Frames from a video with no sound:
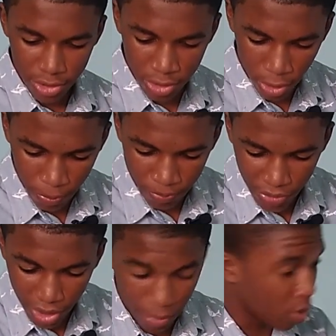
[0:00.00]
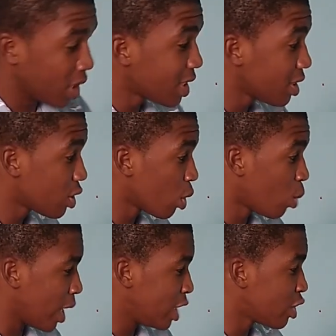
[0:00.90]
So, but listen to
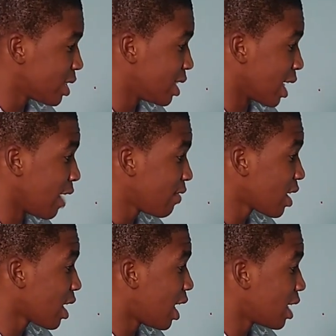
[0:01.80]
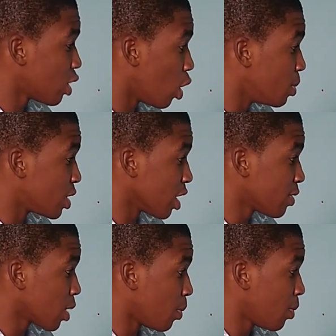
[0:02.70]
what interesting. After God
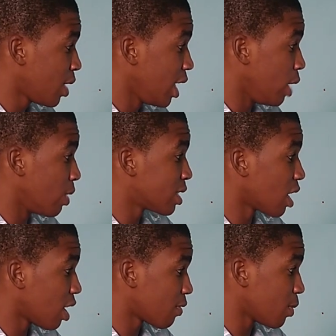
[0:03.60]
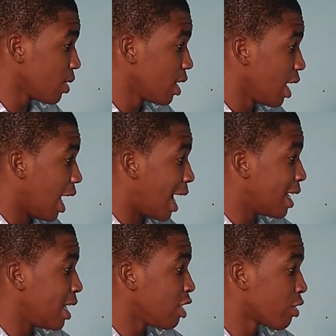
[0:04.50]
observed something, you went thoughtful,
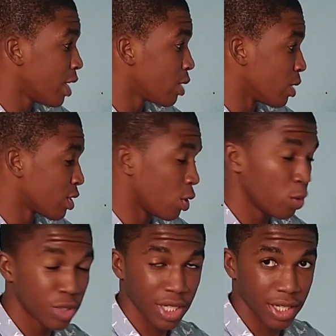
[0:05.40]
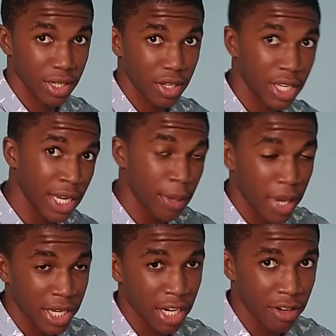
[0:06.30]
and then he created one solution. In my
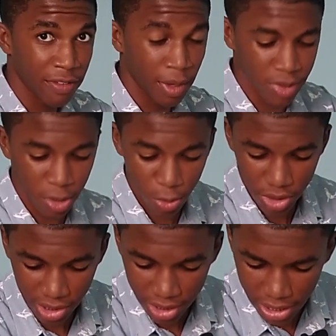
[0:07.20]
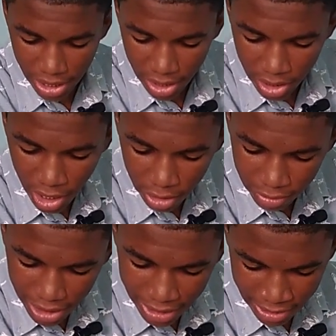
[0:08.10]
mind, he reformed solution.
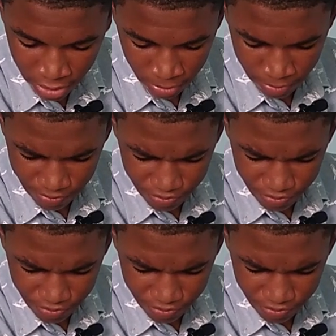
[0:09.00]
God realized something.